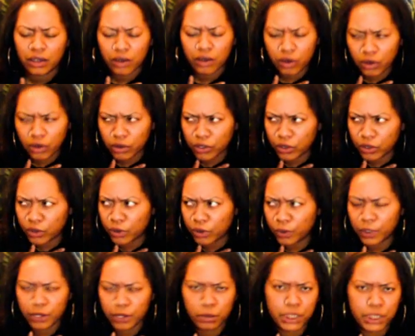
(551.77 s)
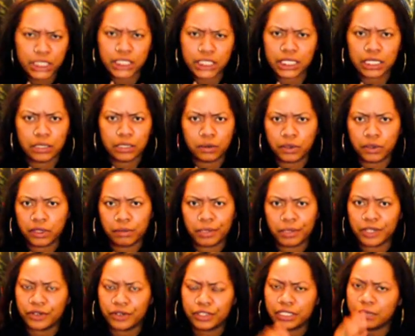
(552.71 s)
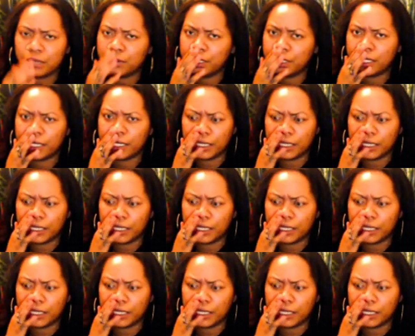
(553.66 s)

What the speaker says: oh, you don't want to be seen with me or something.